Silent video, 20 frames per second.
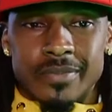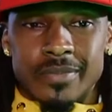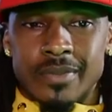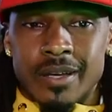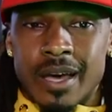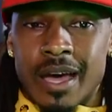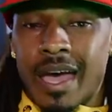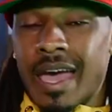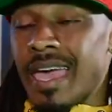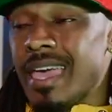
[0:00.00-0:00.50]

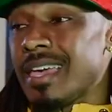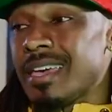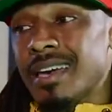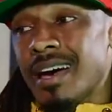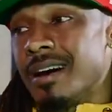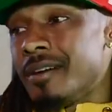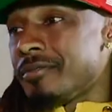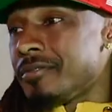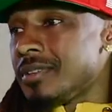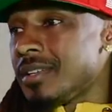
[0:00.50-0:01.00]
I ain't
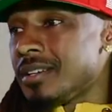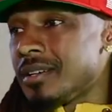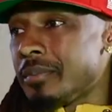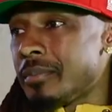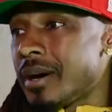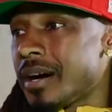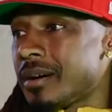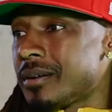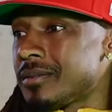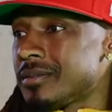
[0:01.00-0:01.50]
confident
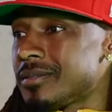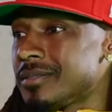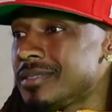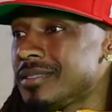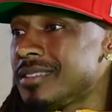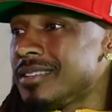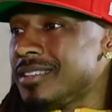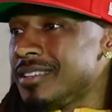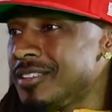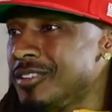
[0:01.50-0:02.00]
about.
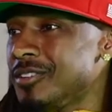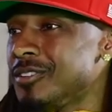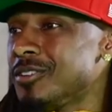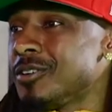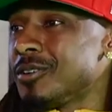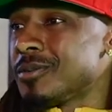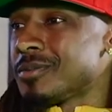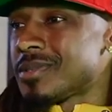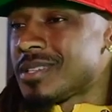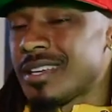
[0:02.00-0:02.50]
Right. You
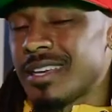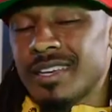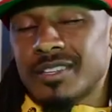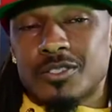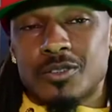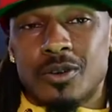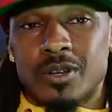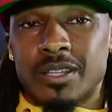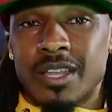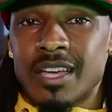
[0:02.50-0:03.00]
know what I'm saying? Right.
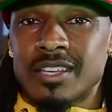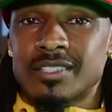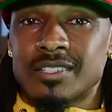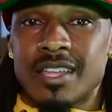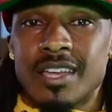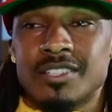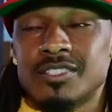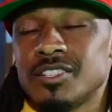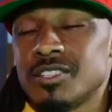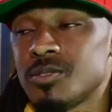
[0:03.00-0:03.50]
So that's
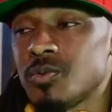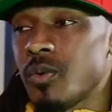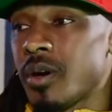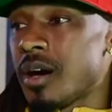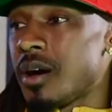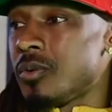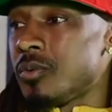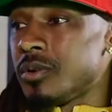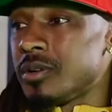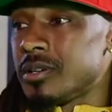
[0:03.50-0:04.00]
that's just where
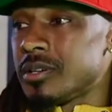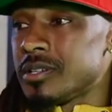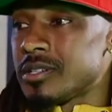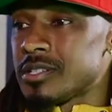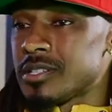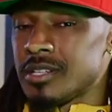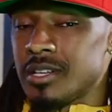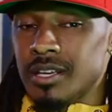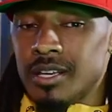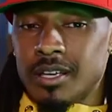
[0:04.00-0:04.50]
I
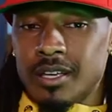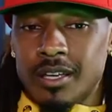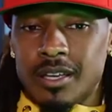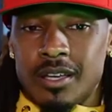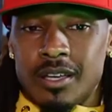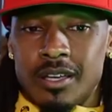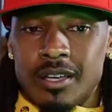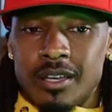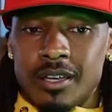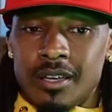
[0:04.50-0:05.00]
was
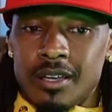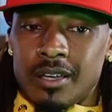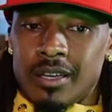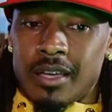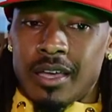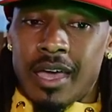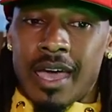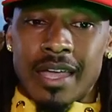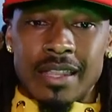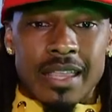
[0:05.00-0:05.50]

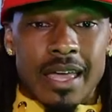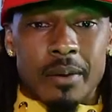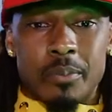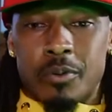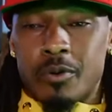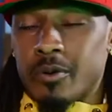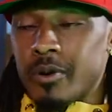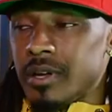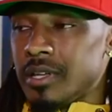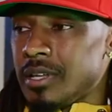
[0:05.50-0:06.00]
at that
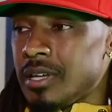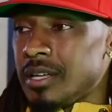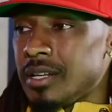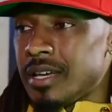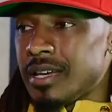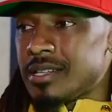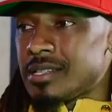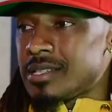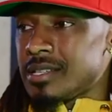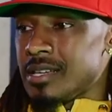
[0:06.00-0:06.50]
point in
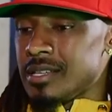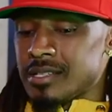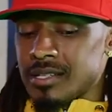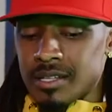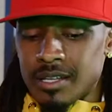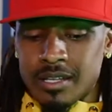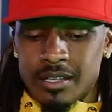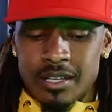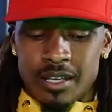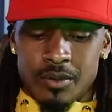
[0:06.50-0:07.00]
that season.
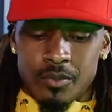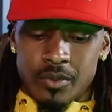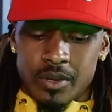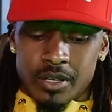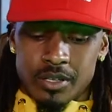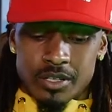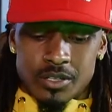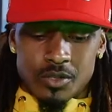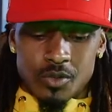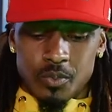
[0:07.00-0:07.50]
And then mm-hmm. we
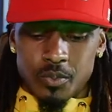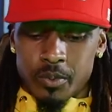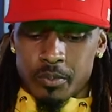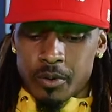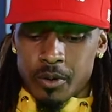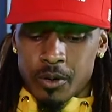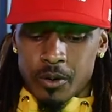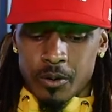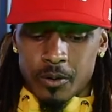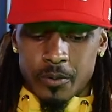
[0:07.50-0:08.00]
in the Super
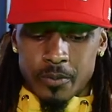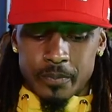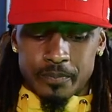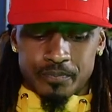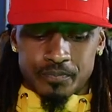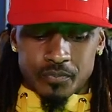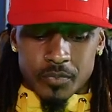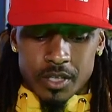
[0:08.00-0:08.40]
Bowl.